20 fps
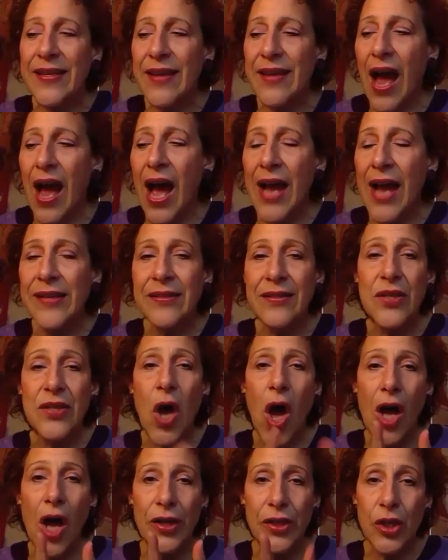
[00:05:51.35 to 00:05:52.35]
I
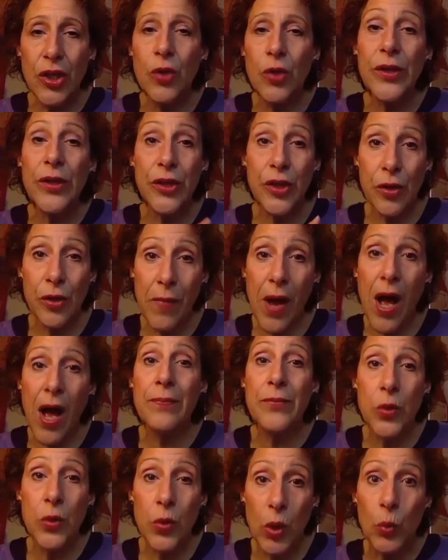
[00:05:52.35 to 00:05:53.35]
saw you and your mom
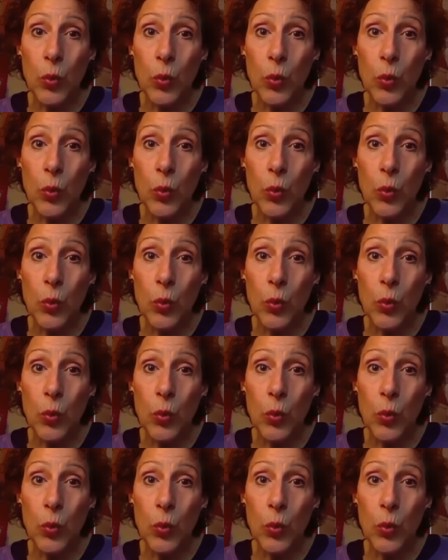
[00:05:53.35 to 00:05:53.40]
do a